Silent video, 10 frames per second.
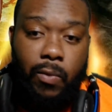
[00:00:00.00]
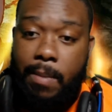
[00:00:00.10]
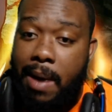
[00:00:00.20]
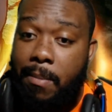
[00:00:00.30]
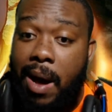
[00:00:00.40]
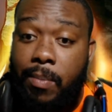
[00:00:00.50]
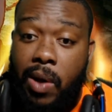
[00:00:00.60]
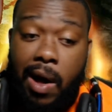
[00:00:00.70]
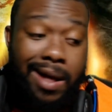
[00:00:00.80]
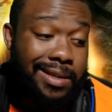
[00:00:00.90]
When my mom
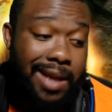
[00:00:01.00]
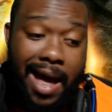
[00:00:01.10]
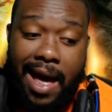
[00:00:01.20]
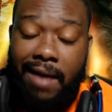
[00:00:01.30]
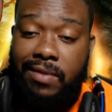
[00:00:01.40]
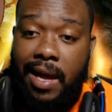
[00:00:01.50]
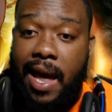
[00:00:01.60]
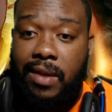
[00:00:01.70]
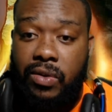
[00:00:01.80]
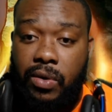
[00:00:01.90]
calls, I have to
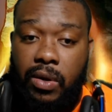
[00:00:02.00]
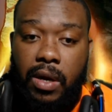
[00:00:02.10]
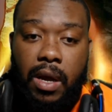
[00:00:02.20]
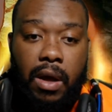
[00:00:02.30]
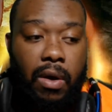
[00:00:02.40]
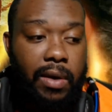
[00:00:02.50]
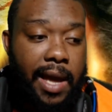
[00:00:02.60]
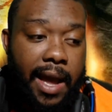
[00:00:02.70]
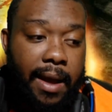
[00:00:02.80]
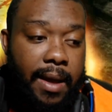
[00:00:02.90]
answer.
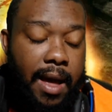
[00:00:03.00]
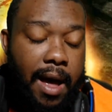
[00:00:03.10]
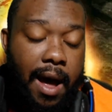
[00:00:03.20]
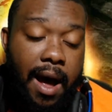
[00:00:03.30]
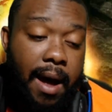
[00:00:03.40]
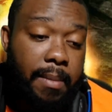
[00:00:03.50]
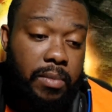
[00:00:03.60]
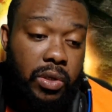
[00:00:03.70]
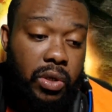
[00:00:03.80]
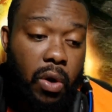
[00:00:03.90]
Okay.
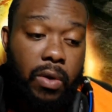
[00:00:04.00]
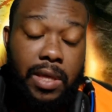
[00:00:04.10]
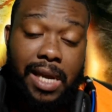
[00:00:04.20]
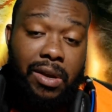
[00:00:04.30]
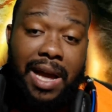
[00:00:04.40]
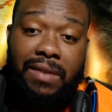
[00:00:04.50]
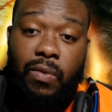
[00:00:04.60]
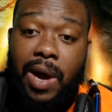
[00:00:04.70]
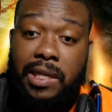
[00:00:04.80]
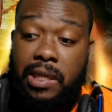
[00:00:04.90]
So thank you guys
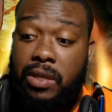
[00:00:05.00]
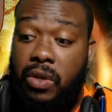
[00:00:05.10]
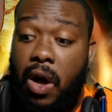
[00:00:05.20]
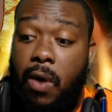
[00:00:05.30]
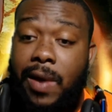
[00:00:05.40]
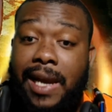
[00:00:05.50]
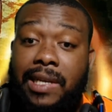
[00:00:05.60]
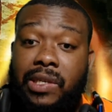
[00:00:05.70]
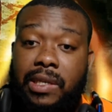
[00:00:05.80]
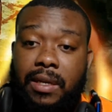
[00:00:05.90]
for watching, as
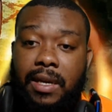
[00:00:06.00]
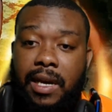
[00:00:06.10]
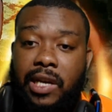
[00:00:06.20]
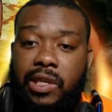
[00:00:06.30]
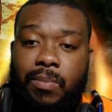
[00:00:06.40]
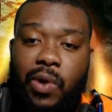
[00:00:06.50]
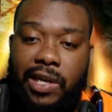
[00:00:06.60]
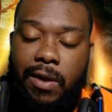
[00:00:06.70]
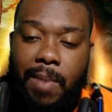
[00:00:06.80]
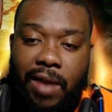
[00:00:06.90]
always. It's your boy
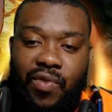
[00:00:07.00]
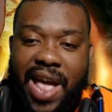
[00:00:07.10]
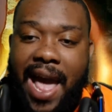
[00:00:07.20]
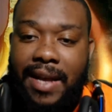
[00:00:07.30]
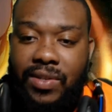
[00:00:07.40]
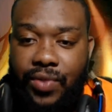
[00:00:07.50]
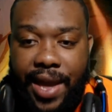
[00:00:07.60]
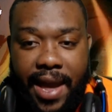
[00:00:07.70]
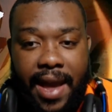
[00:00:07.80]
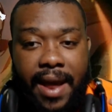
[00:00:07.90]
Terabyte Reacts,
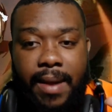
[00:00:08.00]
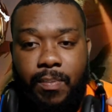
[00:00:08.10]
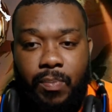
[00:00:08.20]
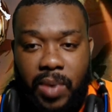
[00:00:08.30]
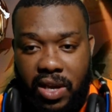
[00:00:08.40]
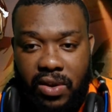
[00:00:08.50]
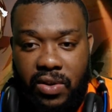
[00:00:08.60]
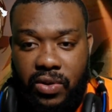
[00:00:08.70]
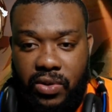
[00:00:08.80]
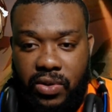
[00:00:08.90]
and
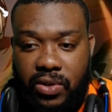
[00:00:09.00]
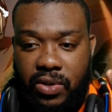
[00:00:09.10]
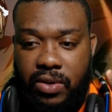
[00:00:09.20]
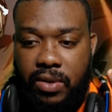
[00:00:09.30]
peace.